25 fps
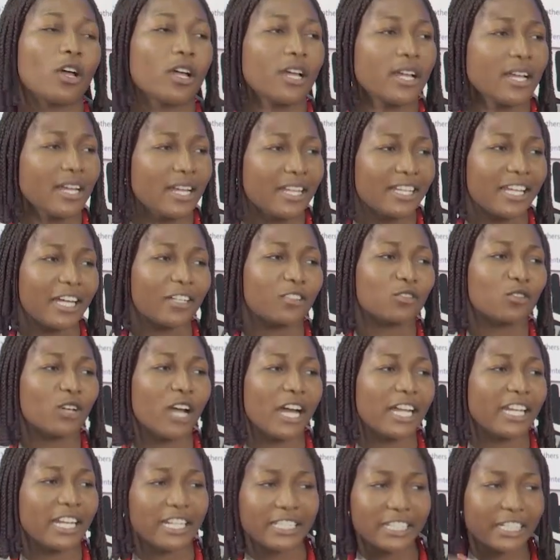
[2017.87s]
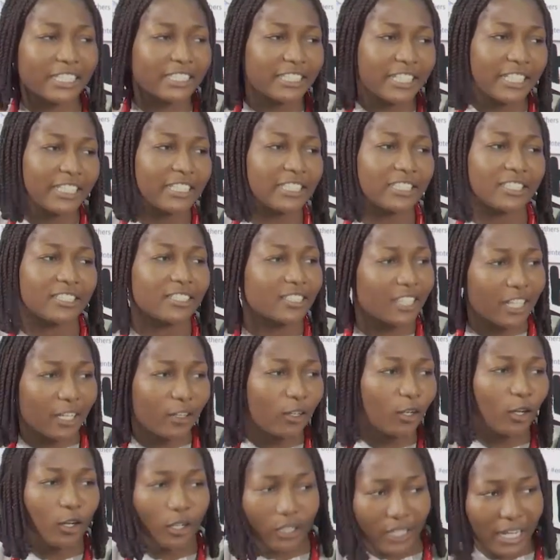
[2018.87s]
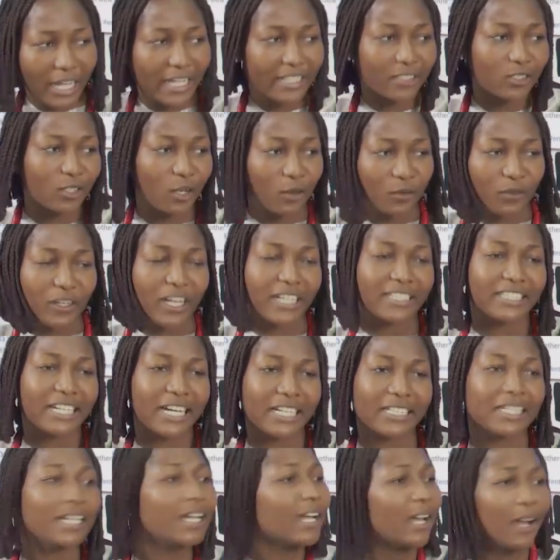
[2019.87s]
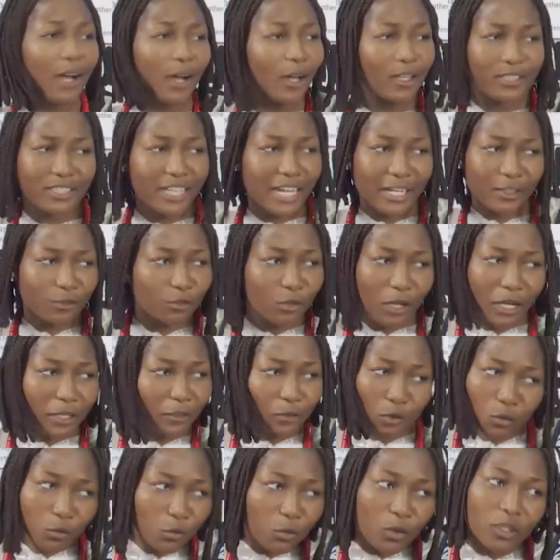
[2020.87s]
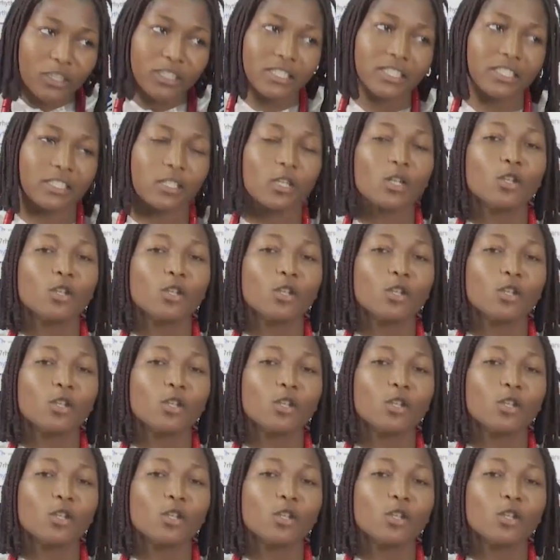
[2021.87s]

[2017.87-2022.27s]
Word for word: Mm. I should go and learn hairdressing, tailor, like stuff like that. I was like, no, I don't want.